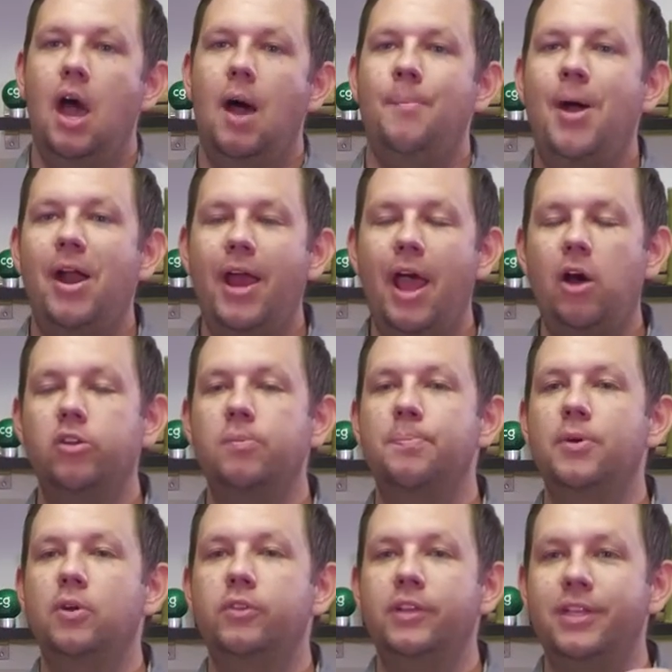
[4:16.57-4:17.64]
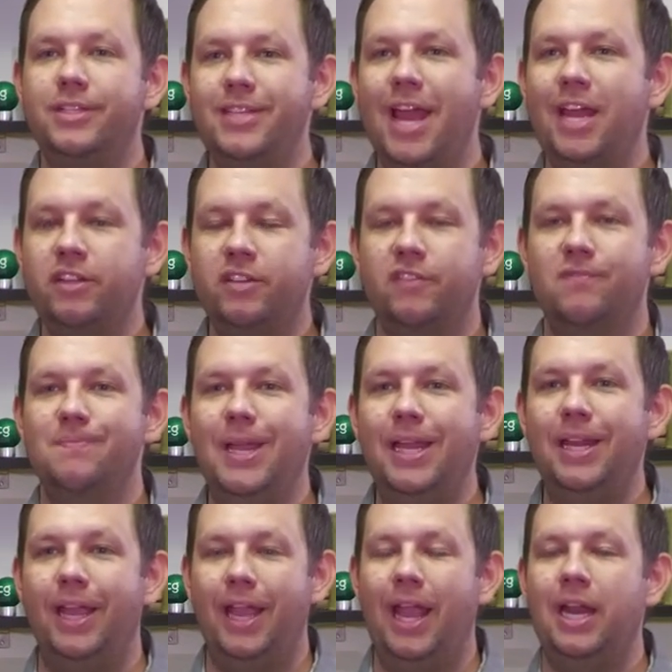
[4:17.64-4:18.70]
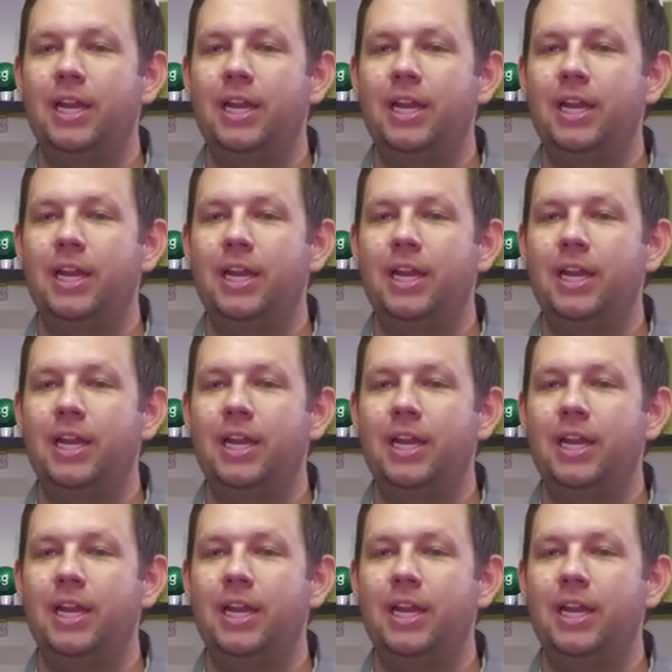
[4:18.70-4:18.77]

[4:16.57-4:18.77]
about how to build the tent of meeting.